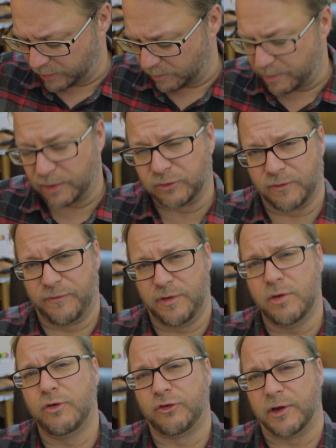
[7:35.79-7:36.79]
here about
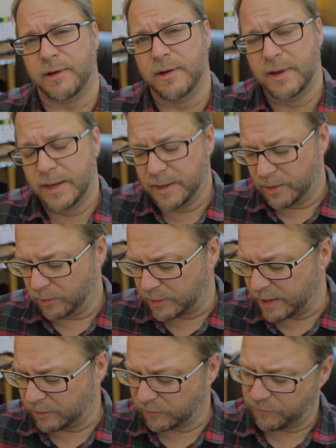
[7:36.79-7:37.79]
diffusion.
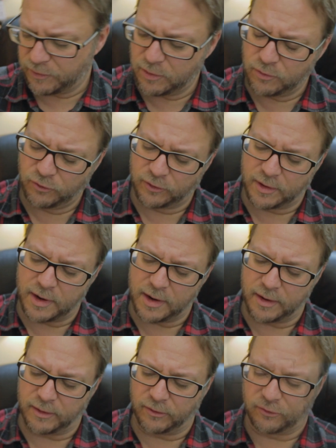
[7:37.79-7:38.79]
Okay, diffusion
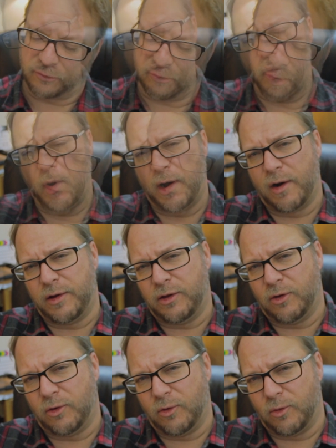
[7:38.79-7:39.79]
is where
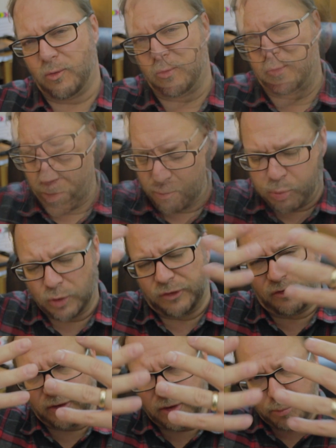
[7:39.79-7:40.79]
you
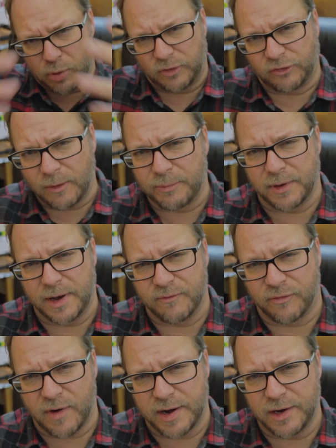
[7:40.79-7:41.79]
put something in
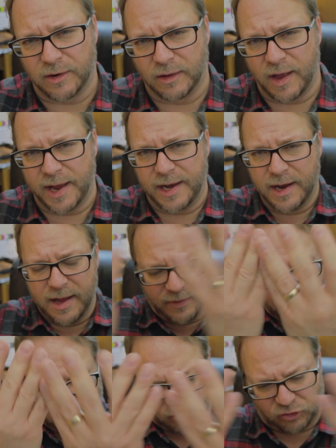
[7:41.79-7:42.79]
front of your light
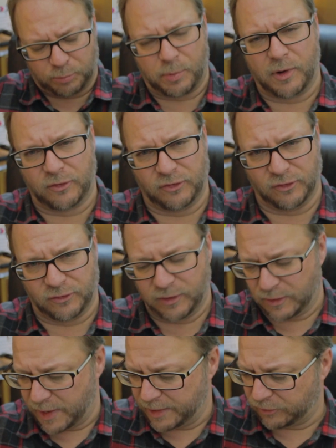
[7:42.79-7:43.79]
that disperses the
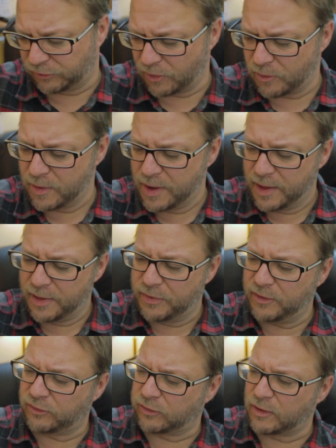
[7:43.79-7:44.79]
light. So
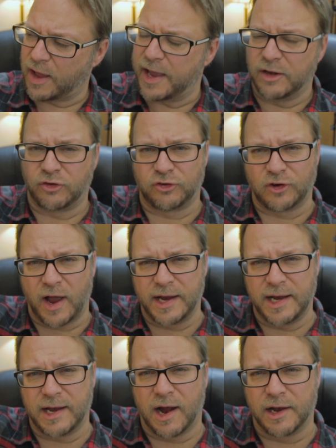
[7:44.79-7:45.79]
this light
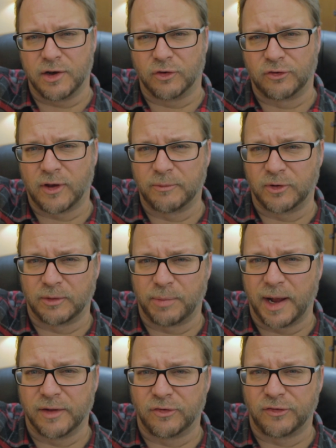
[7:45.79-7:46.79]
shining on your subject
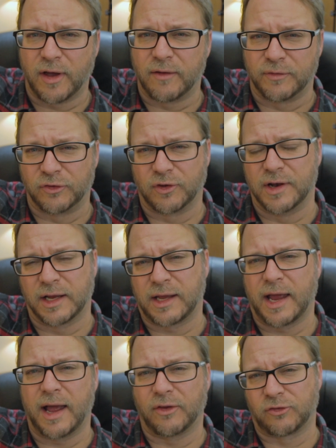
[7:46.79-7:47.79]
by itself is going to
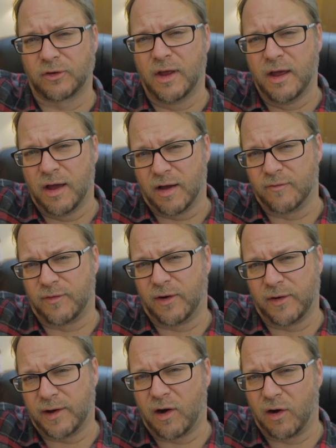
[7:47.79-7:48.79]
cast a
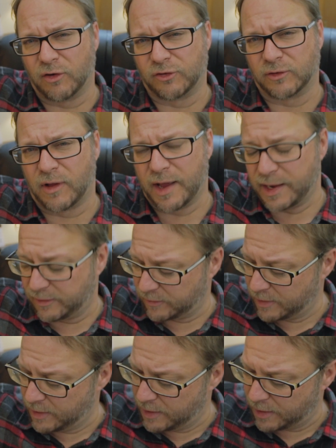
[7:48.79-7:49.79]
very harsh light.
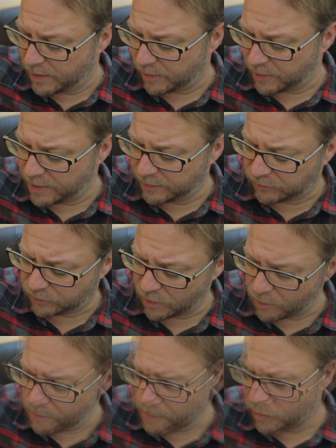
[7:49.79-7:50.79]
All right,
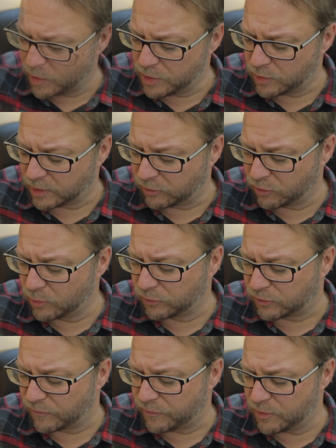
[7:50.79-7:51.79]
so what you could do is
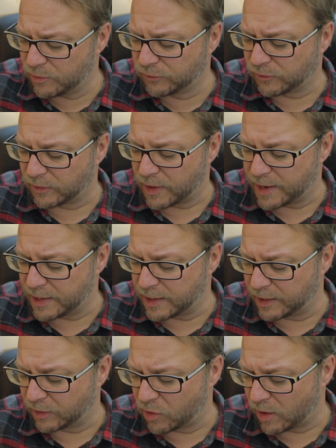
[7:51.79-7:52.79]
diffuse the light
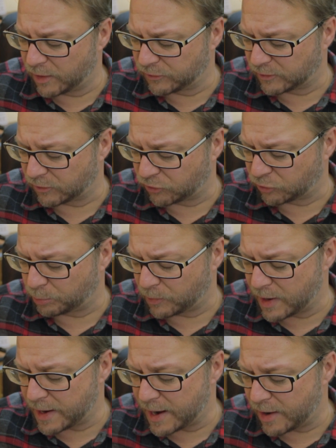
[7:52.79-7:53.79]
and cause it to
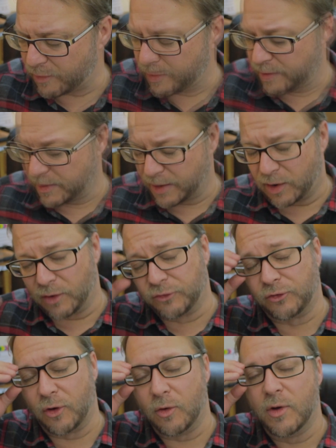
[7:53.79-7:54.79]
spread out. And that
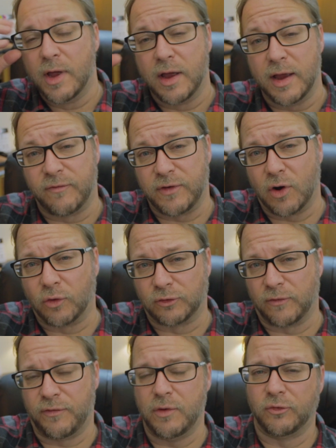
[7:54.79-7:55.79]
also, if you don't
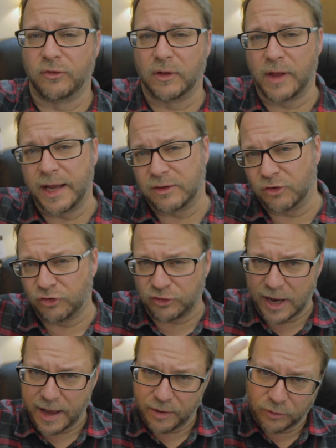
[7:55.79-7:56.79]
diffuse the light, the
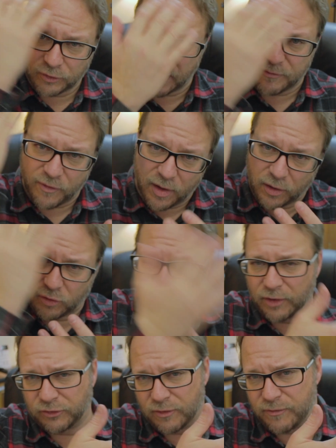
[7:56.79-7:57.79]
shadows that fall
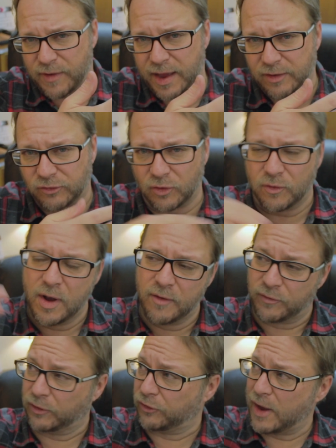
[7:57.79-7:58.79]
across the face. So,
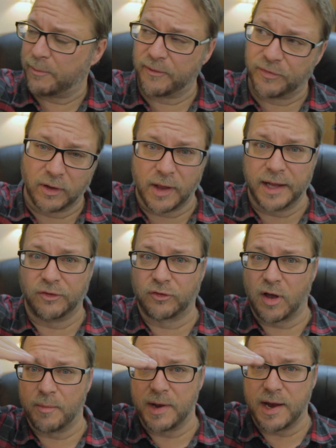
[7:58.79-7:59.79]
for example, if the light's
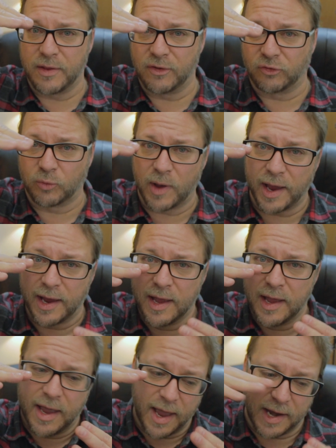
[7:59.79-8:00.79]
coming in this way
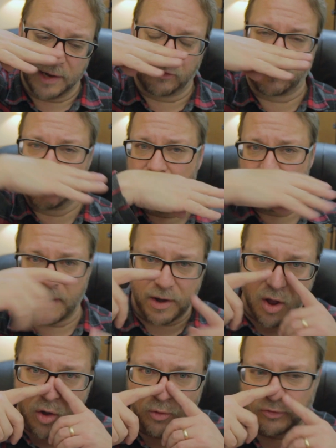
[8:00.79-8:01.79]
and my
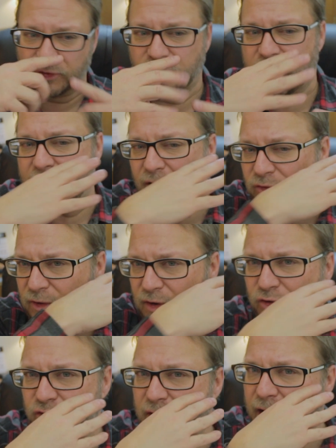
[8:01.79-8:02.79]
nose is casting a
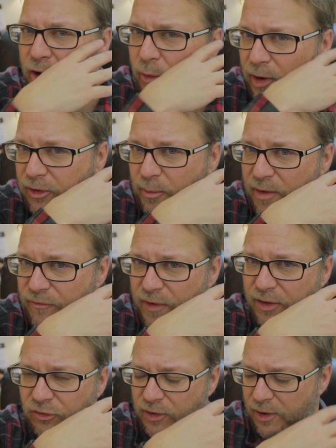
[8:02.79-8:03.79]
shadow onto my
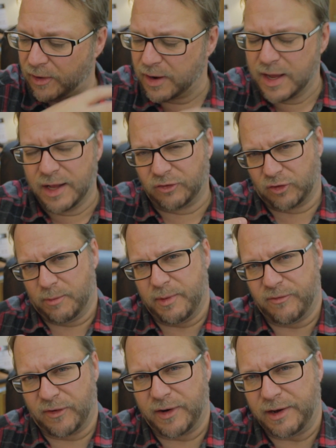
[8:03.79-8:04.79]
face here, it's going to
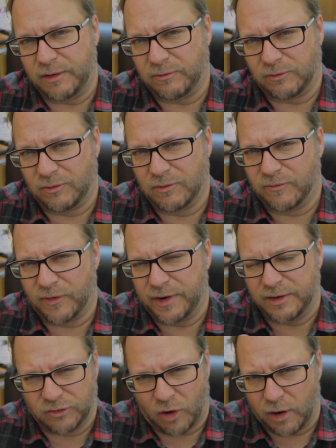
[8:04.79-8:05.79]
be very,
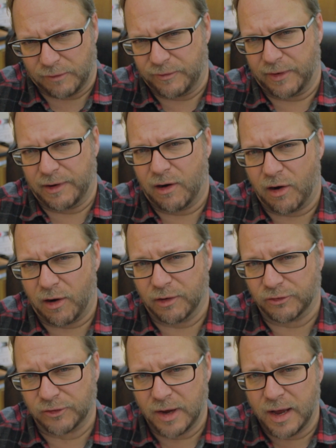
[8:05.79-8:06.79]
very dark, very
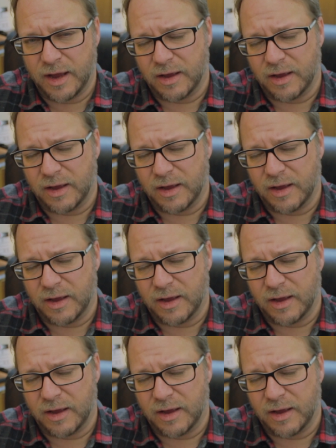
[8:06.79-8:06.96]
harsh.